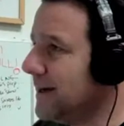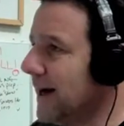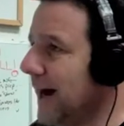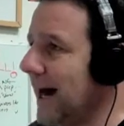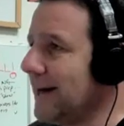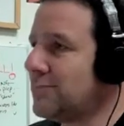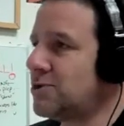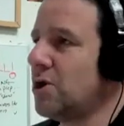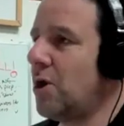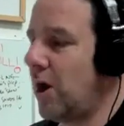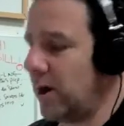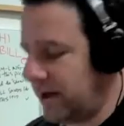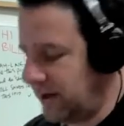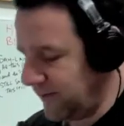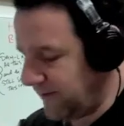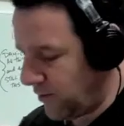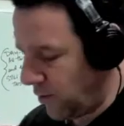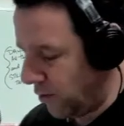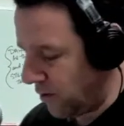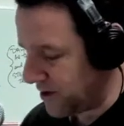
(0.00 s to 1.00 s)
I'm talking,
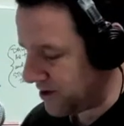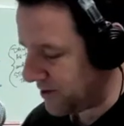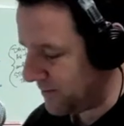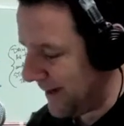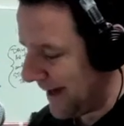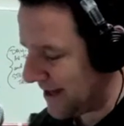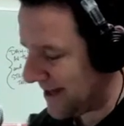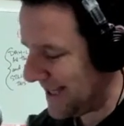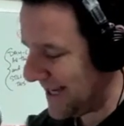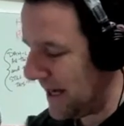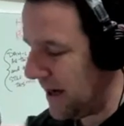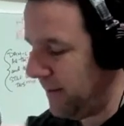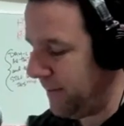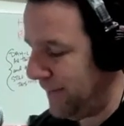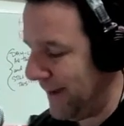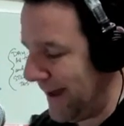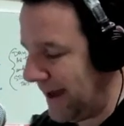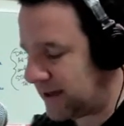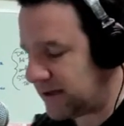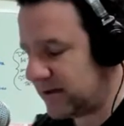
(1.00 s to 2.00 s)
of course, about the
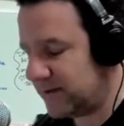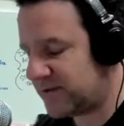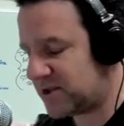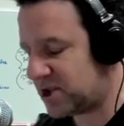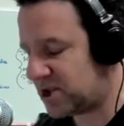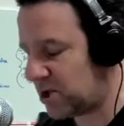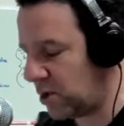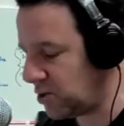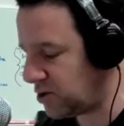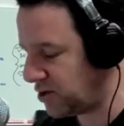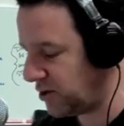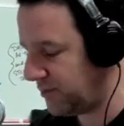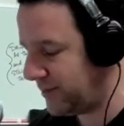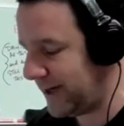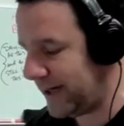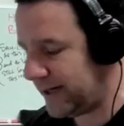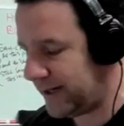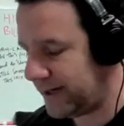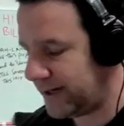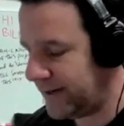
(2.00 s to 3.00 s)
impact of social
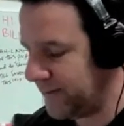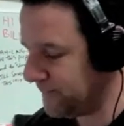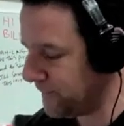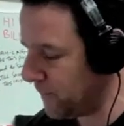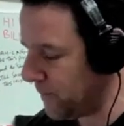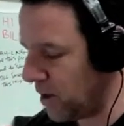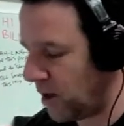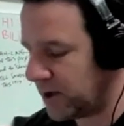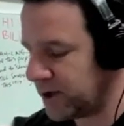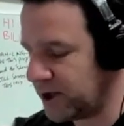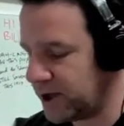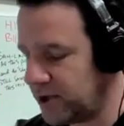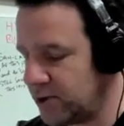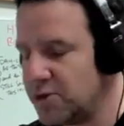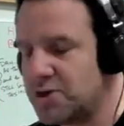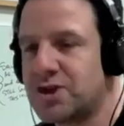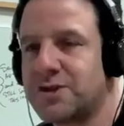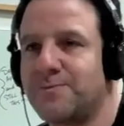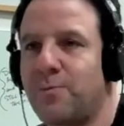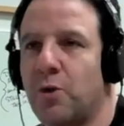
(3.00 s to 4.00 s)
media on the
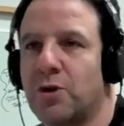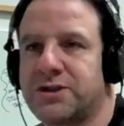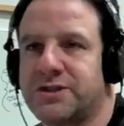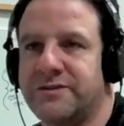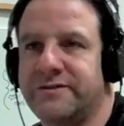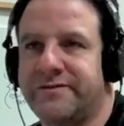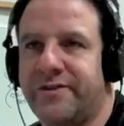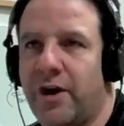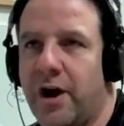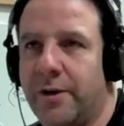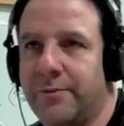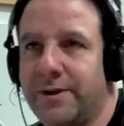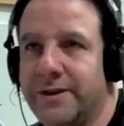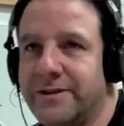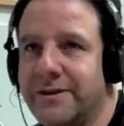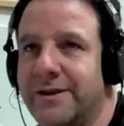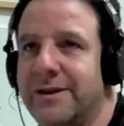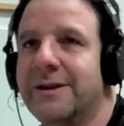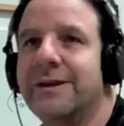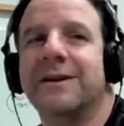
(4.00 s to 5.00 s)
youth sports
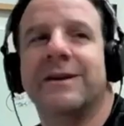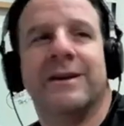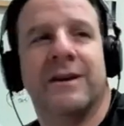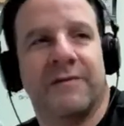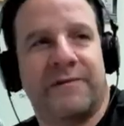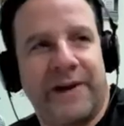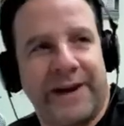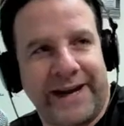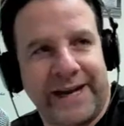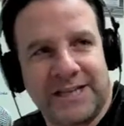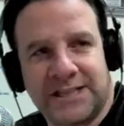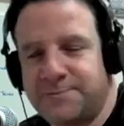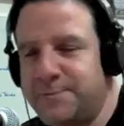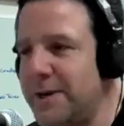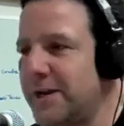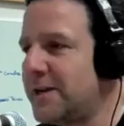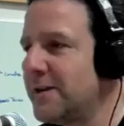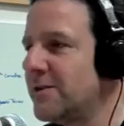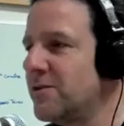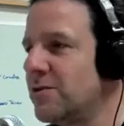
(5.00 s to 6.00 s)
environment. You know, if I got to
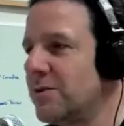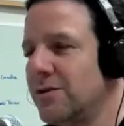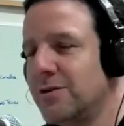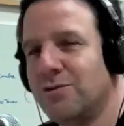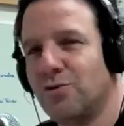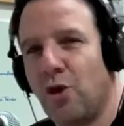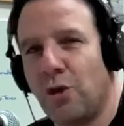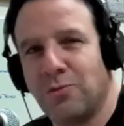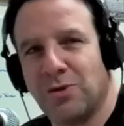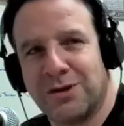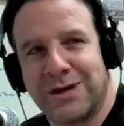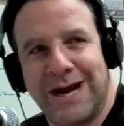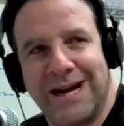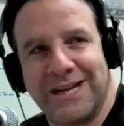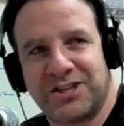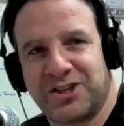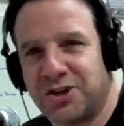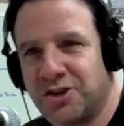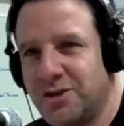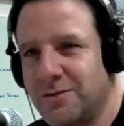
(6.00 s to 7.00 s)
speak in normal guy
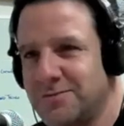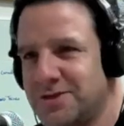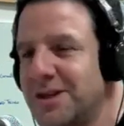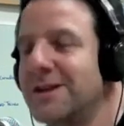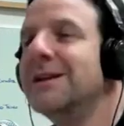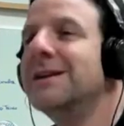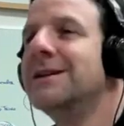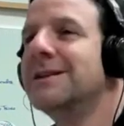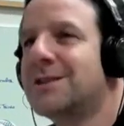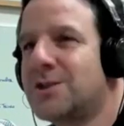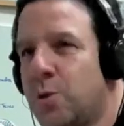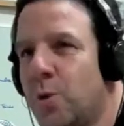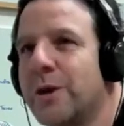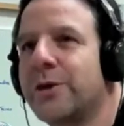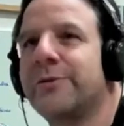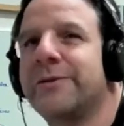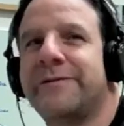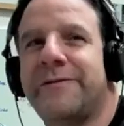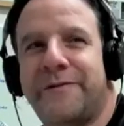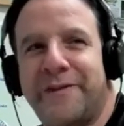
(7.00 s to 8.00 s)
terms,
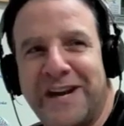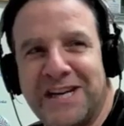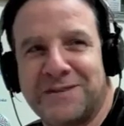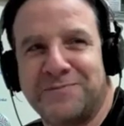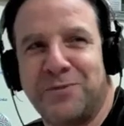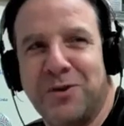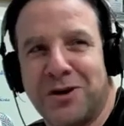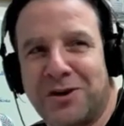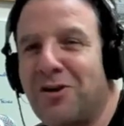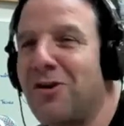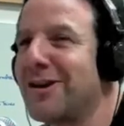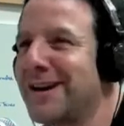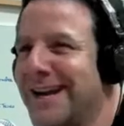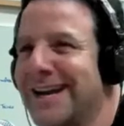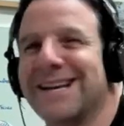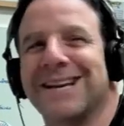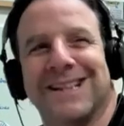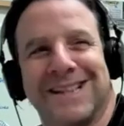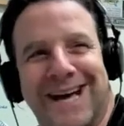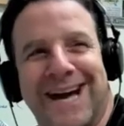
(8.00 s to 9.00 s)
Twitter and Facebook are
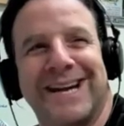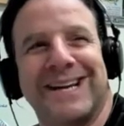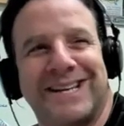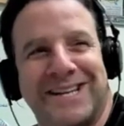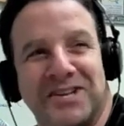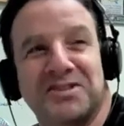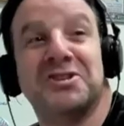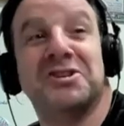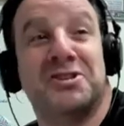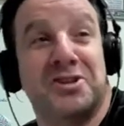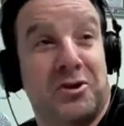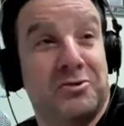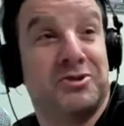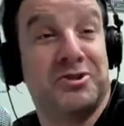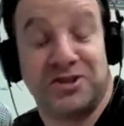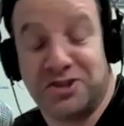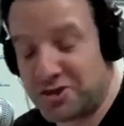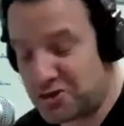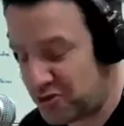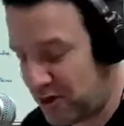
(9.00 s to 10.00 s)
getting a lot of kids and
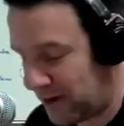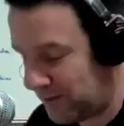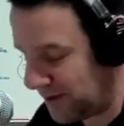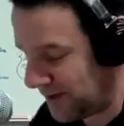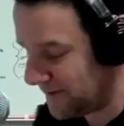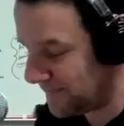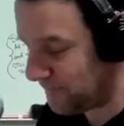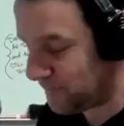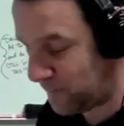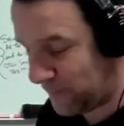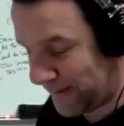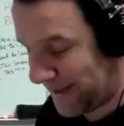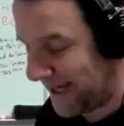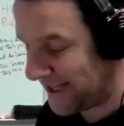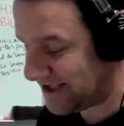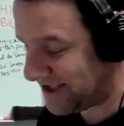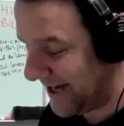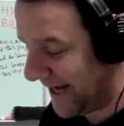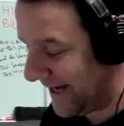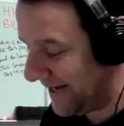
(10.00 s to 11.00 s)
coaches in trouble.
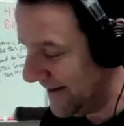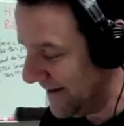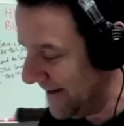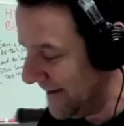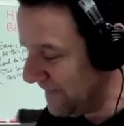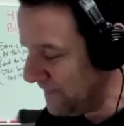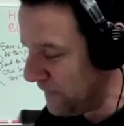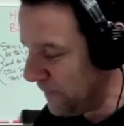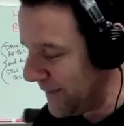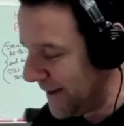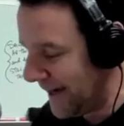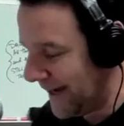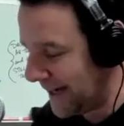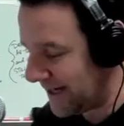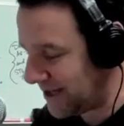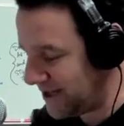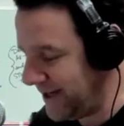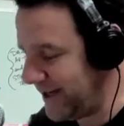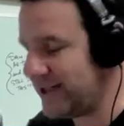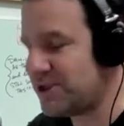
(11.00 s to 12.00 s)
That's it. Uh,
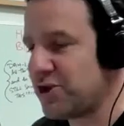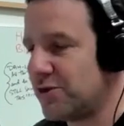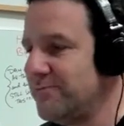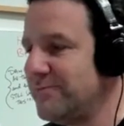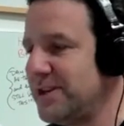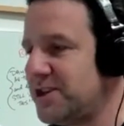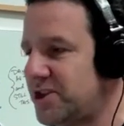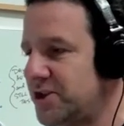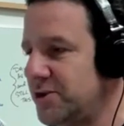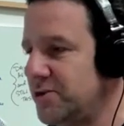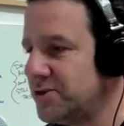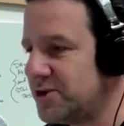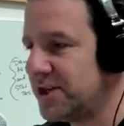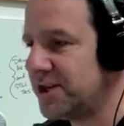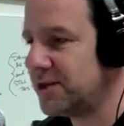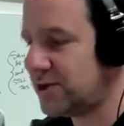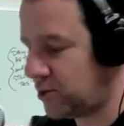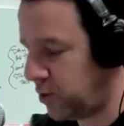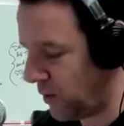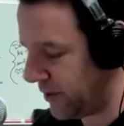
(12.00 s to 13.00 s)
kids are
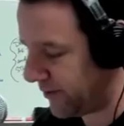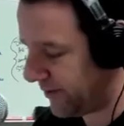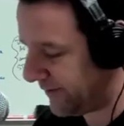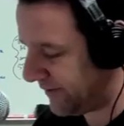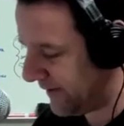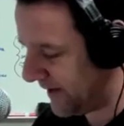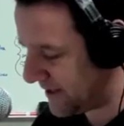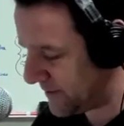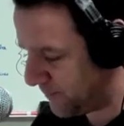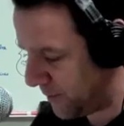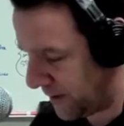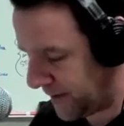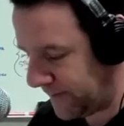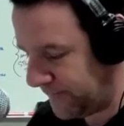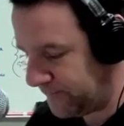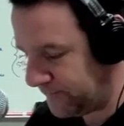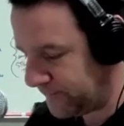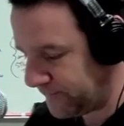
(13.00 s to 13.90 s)
misusing Twitter and Facebook,